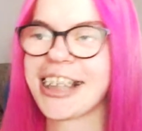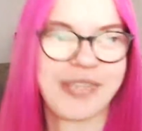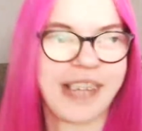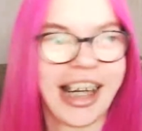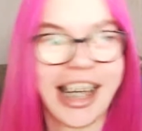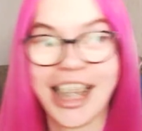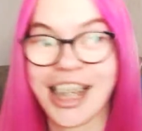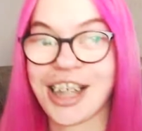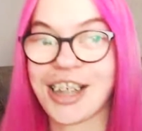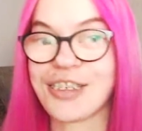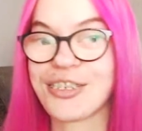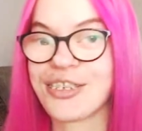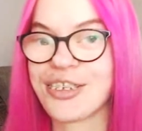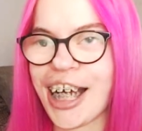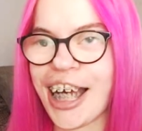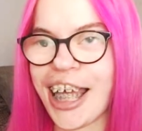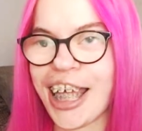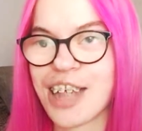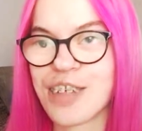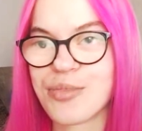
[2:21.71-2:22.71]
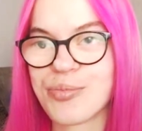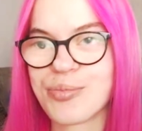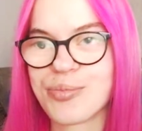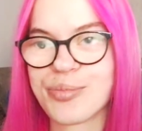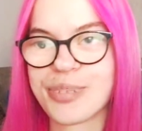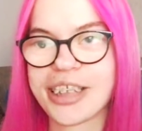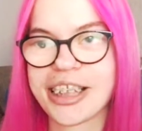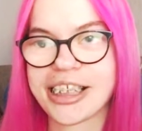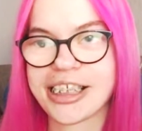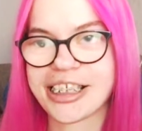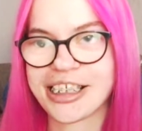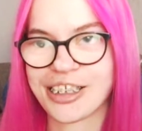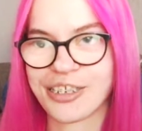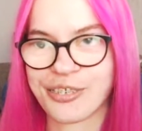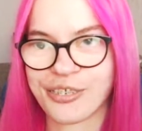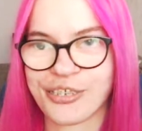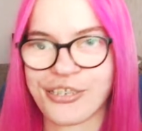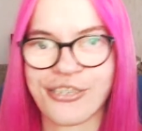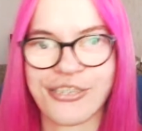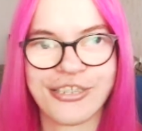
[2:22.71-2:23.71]
Wow, I am just
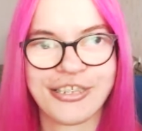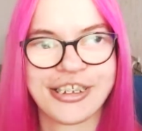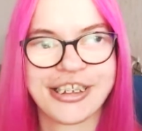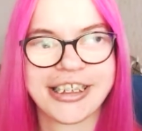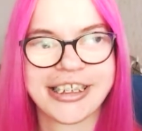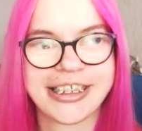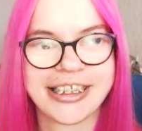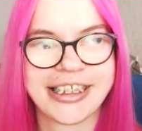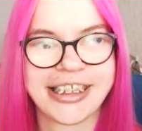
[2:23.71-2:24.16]
floored.